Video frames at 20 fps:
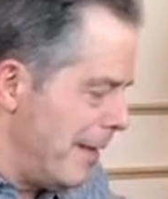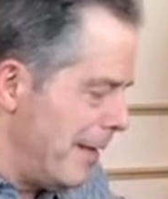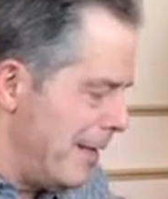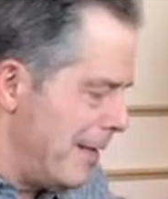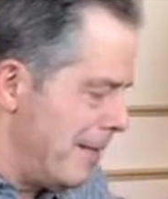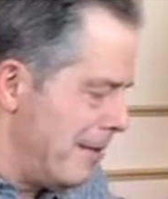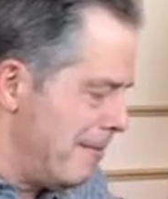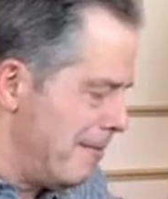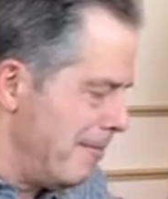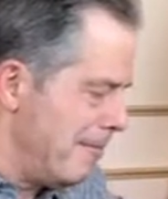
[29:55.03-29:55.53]

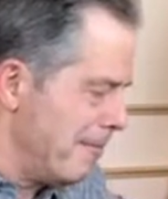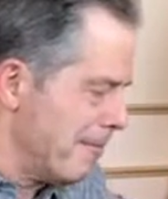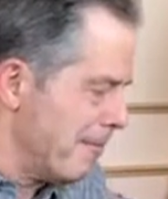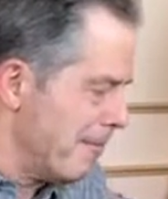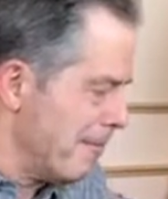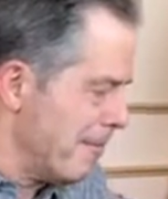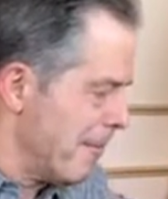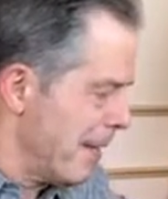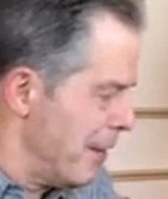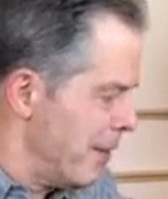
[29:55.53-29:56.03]
Um,
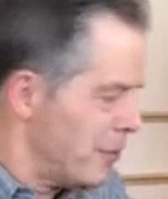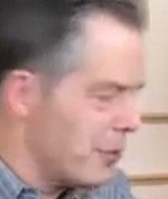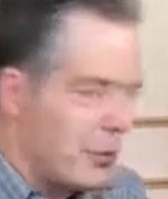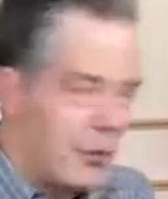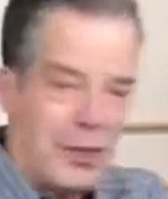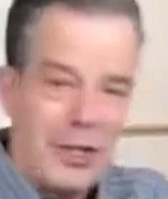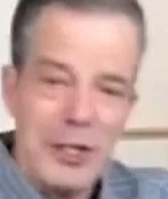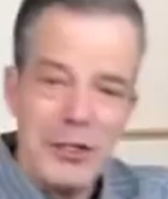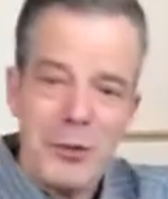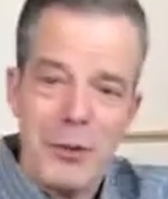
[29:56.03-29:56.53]

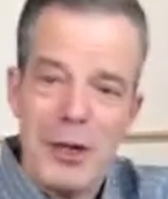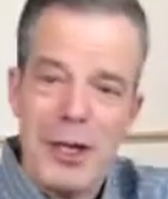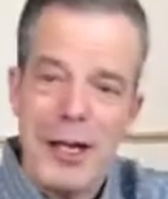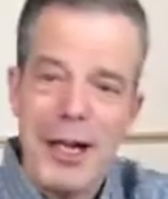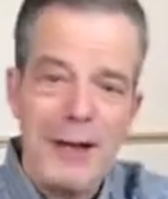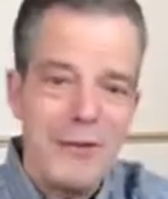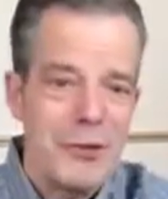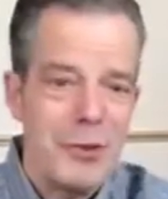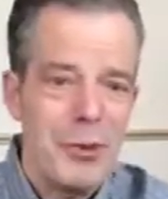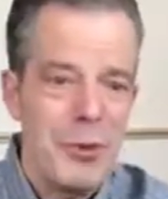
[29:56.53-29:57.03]
so that's what I
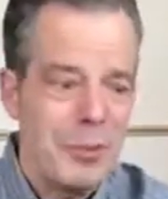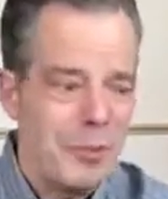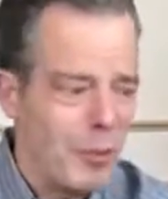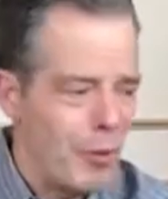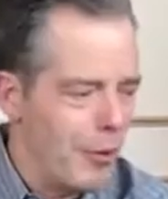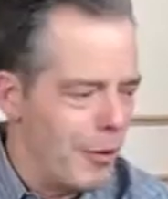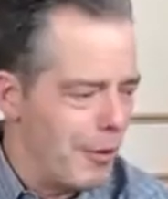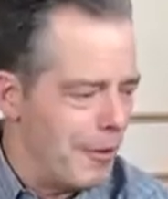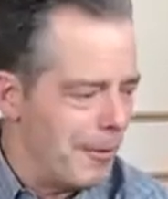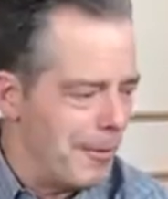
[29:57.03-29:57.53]
have to
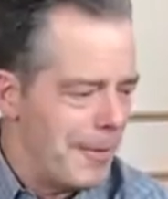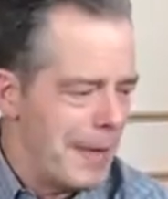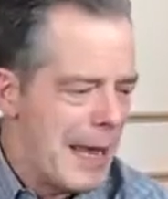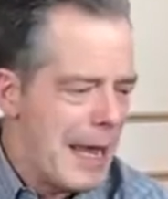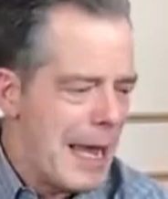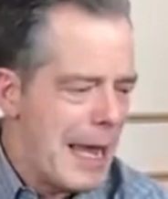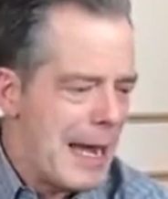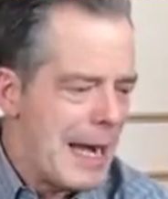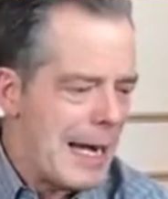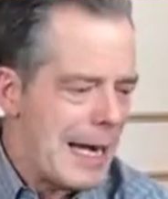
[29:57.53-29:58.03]
report.
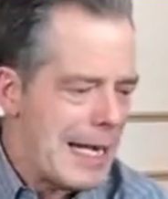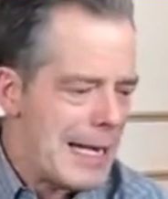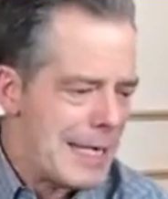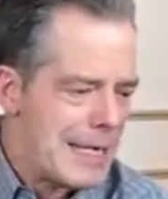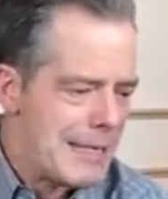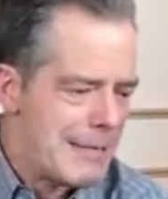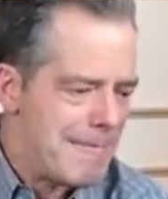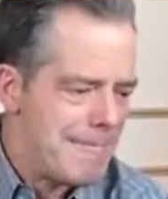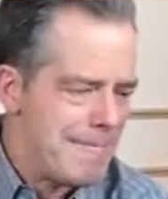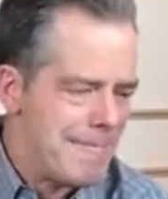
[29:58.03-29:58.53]

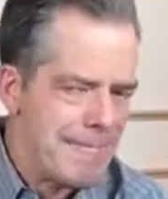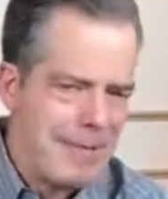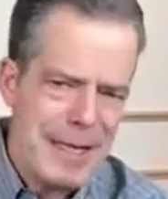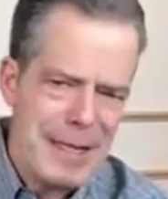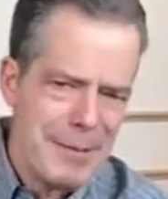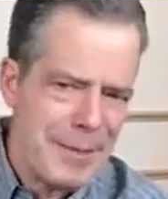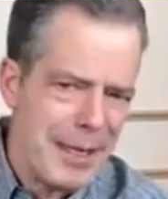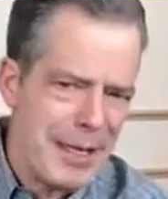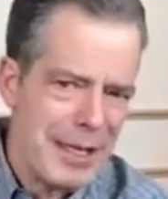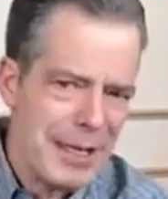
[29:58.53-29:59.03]
Um,
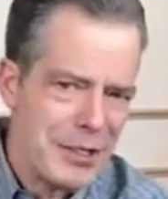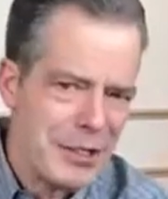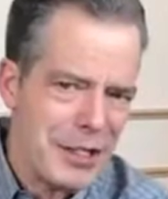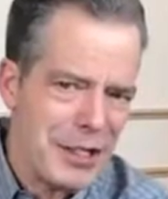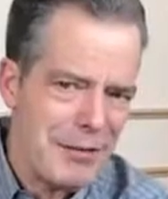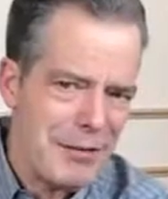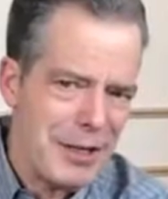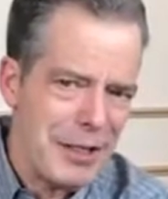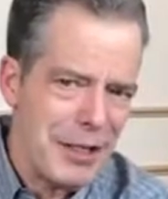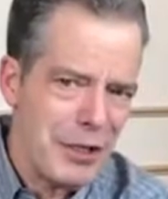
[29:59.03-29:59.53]
anybody
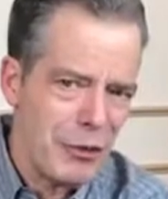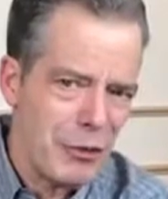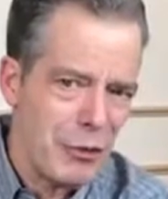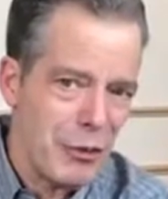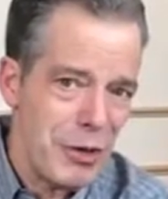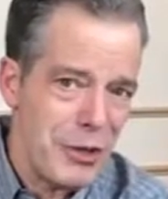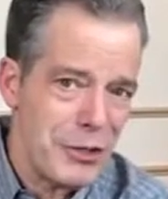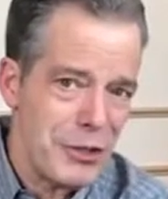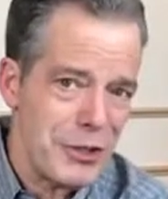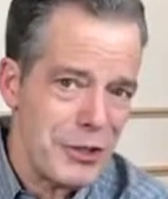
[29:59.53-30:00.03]
else have any other
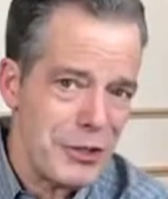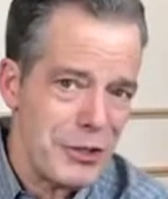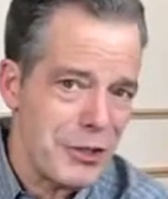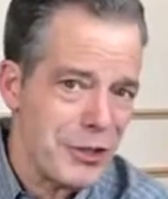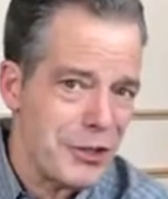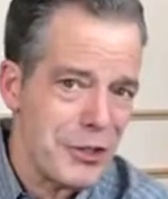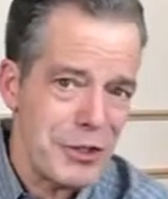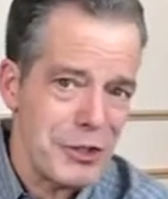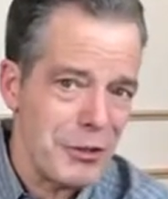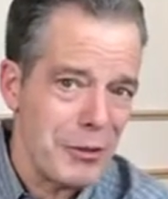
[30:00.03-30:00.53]
questions?
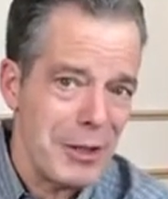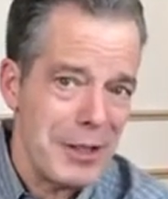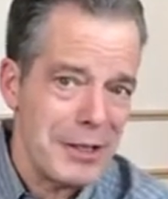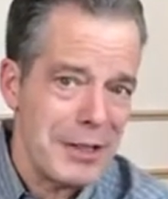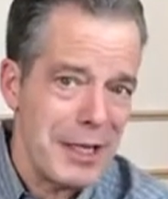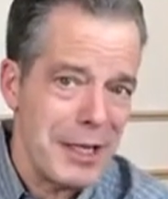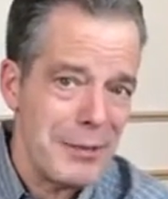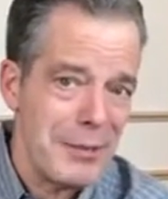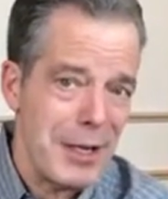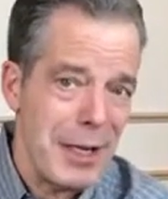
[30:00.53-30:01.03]
This is a
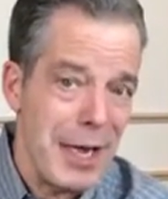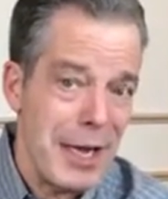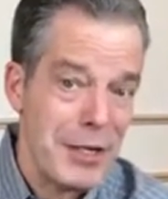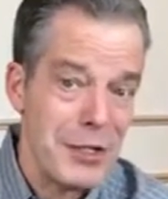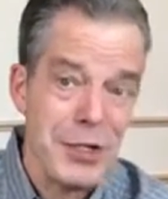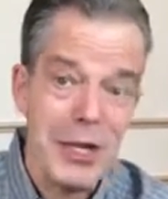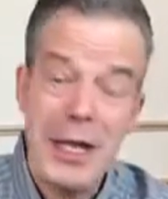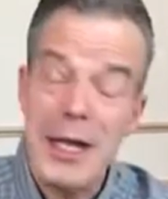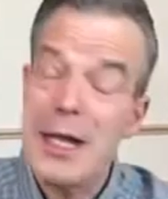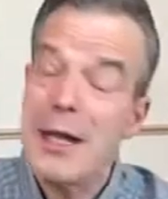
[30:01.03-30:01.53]
great time to
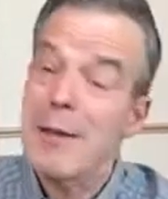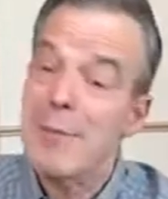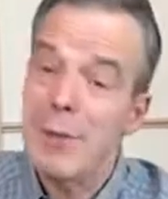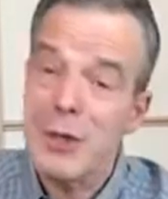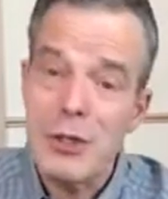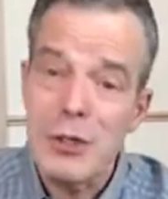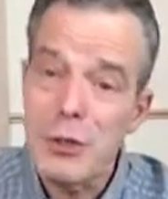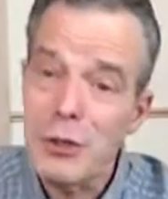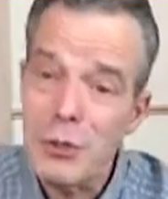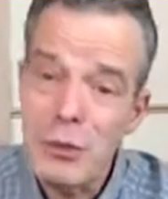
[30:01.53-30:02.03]
ask.
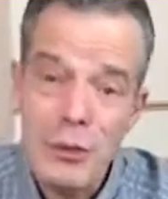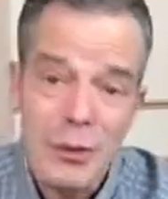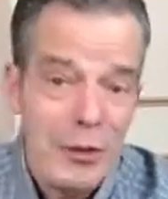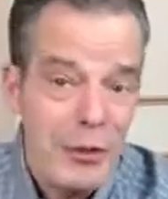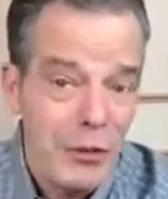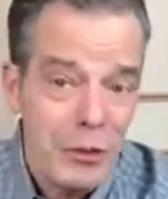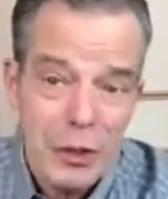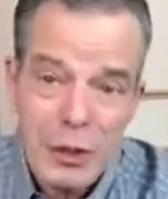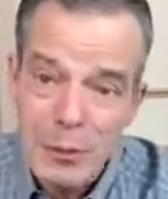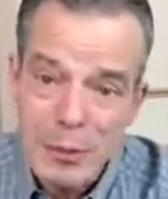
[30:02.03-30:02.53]
But you,
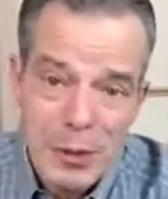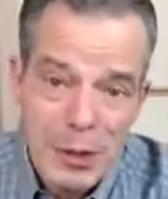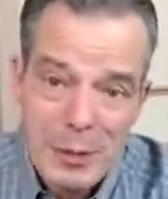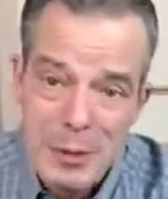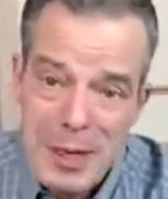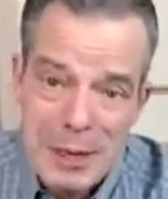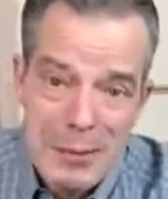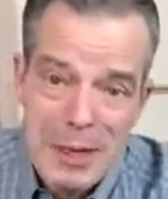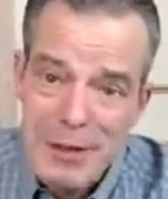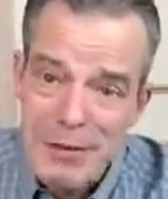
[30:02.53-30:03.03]
you can put
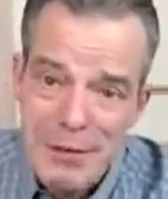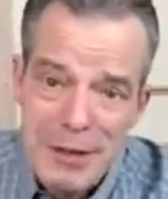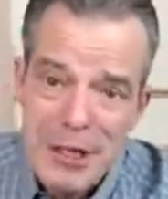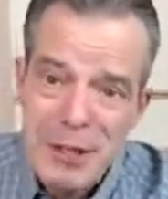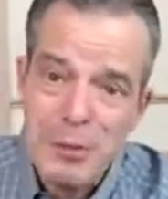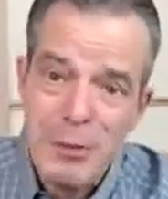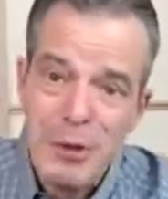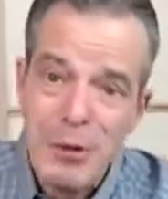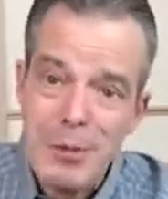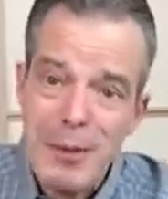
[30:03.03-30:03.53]
them on my
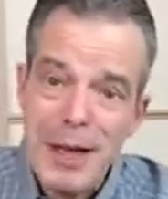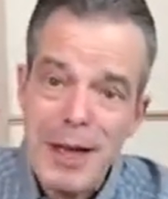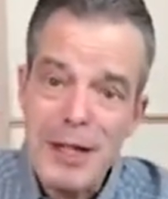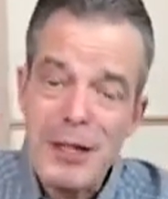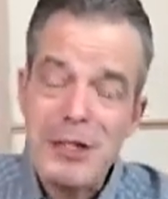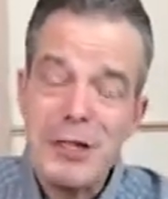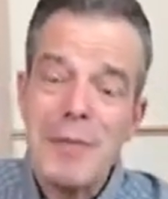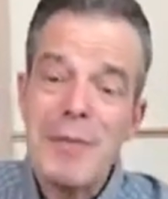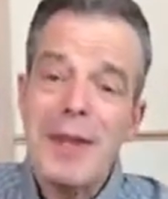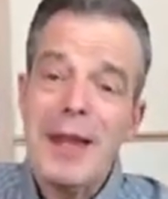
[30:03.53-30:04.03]
Facebook
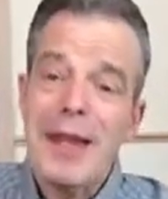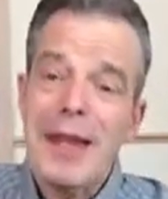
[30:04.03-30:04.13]
page,